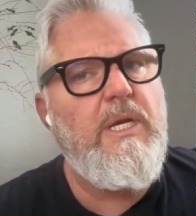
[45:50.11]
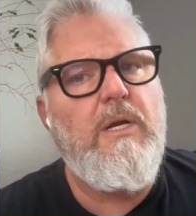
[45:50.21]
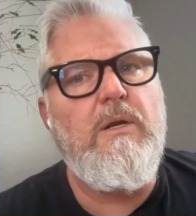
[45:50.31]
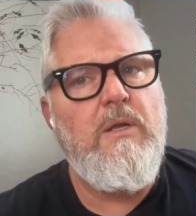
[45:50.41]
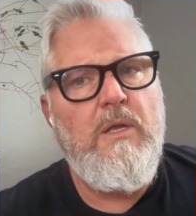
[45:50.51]

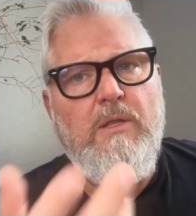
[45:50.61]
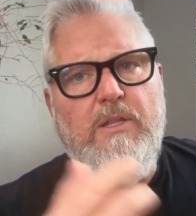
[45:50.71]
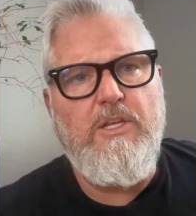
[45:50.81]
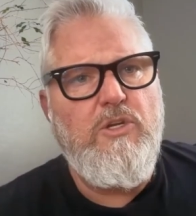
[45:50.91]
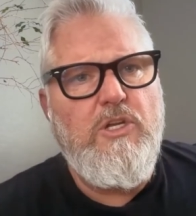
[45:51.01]
here,
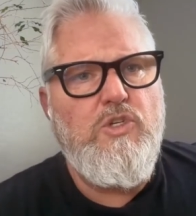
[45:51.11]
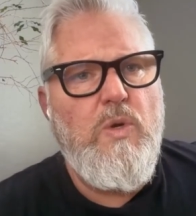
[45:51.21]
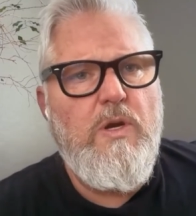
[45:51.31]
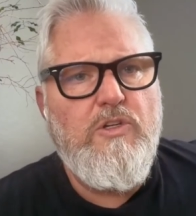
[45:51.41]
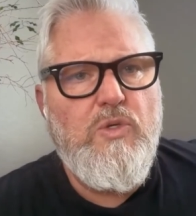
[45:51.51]
then you can
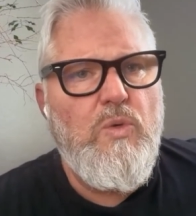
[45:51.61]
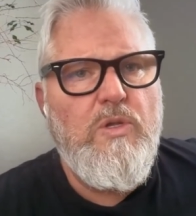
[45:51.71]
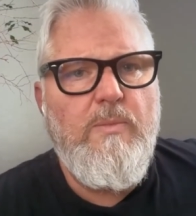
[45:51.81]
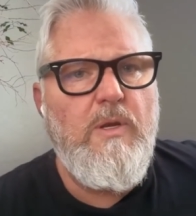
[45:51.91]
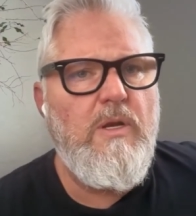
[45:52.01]
join our school
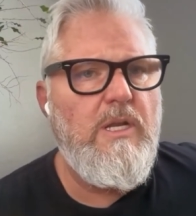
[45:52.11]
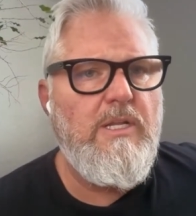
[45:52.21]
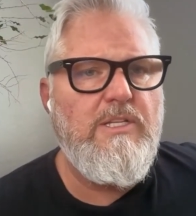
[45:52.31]
community.